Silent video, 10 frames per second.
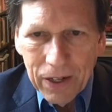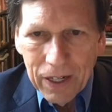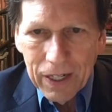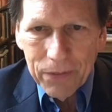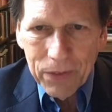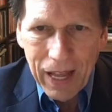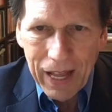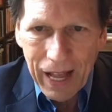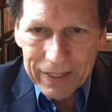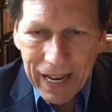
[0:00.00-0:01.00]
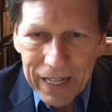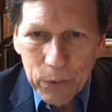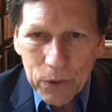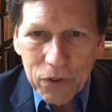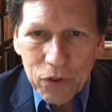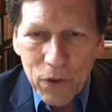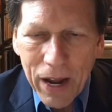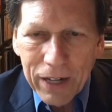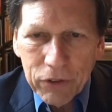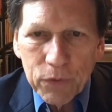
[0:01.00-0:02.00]
Al-Qaeda was a
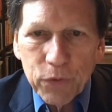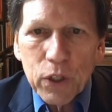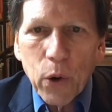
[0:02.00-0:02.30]
distraction for